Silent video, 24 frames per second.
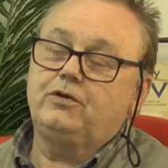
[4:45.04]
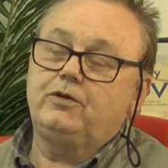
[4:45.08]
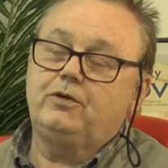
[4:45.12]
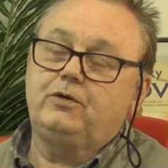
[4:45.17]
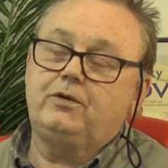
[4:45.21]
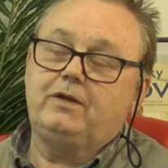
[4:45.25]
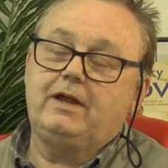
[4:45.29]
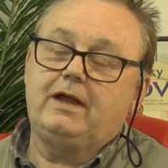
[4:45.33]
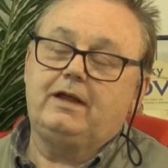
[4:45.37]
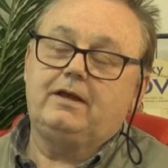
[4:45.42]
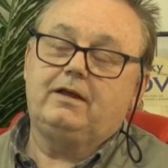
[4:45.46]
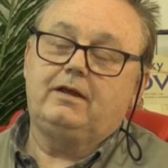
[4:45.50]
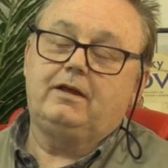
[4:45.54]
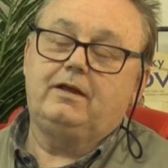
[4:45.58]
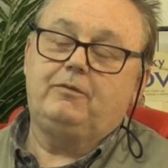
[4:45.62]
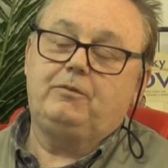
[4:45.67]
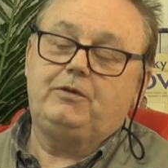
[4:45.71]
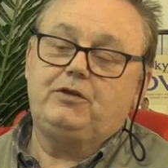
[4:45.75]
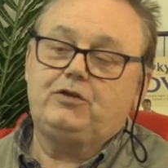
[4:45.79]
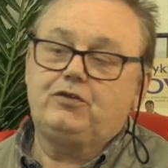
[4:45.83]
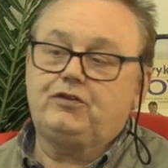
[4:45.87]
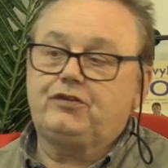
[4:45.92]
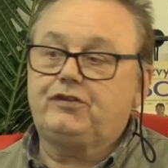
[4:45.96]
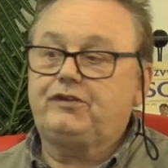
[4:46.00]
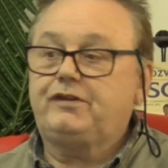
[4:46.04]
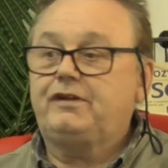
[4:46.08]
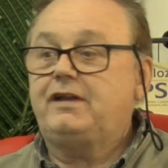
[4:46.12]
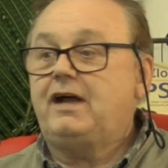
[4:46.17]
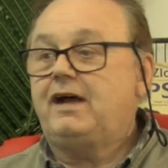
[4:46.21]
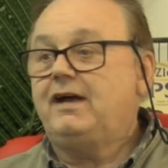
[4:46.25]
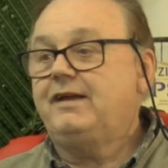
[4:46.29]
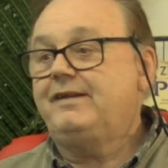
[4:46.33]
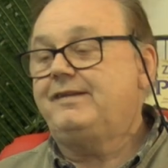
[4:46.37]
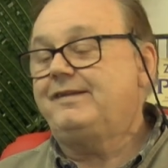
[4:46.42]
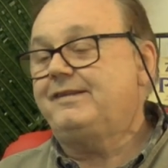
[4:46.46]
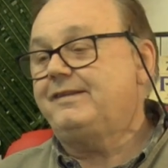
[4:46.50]
you then, if we just
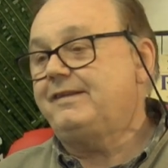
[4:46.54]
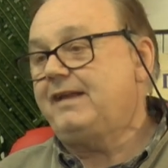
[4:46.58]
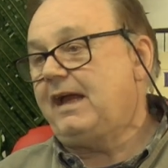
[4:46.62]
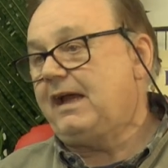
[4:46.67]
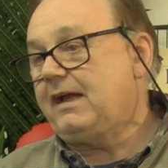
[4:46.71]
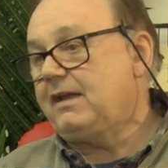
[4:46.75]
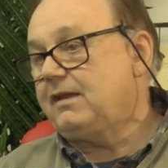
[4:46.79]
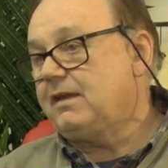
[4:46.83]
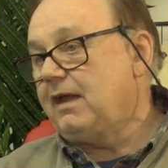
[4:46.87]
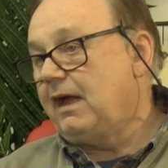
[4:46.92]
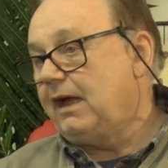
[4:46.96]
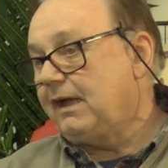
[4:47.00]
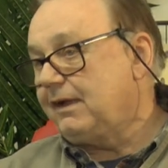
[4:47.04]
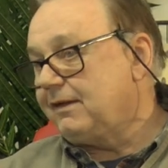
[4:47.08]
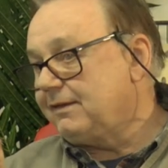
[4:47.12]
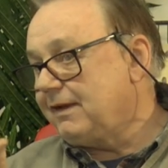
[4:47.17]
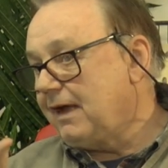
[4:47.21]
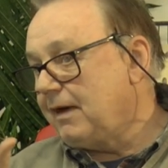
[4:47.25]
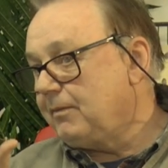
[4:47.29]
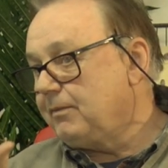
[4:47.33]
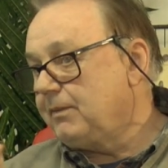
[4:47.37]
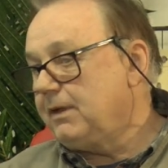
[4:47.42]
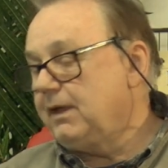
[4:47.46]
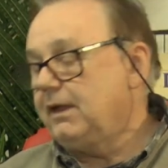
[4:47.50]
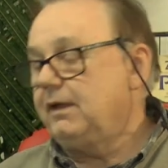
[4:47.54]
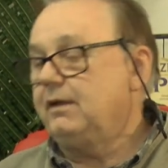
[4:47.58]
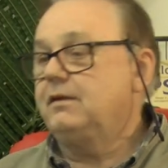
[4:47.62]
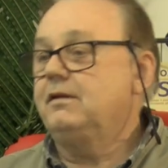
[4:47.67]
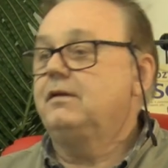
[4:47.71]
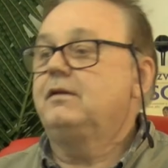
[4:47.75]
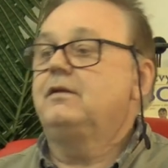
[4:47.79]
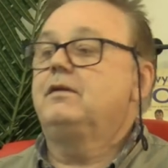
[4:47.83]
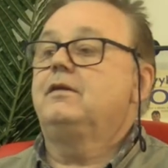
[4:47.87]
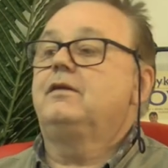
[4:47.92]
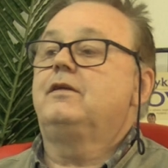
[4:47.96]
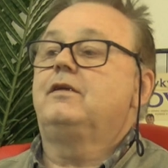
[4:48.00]
dissect that, examine it
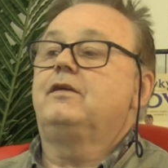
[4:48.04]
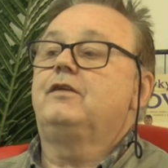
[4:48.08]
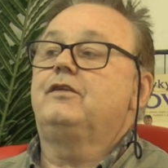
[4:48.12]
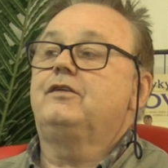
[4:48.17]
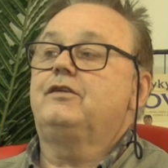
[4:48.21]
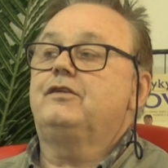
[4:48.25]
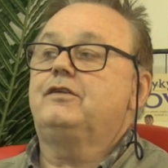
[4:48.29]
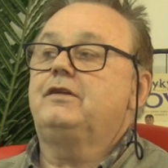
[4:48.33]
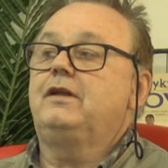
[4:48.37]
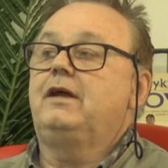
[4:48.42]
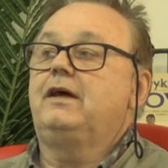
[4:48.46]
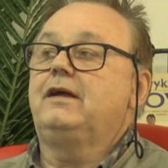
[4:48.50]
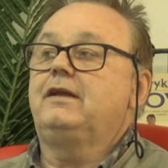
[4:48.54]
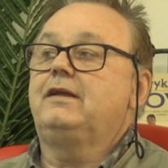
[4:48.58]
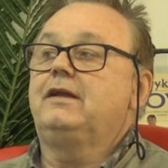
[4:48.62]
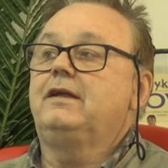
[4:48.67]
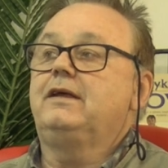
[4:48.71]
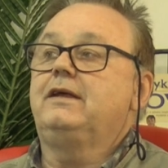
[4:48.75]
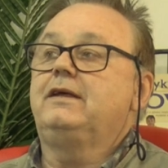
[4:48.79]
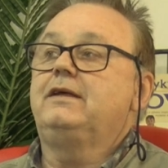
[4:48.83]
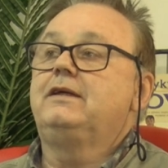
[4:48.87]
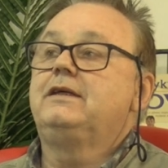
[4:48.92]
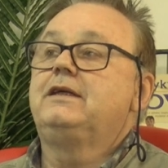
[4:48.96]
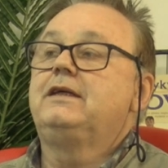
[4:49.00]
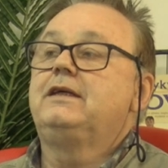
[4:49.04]
slightly?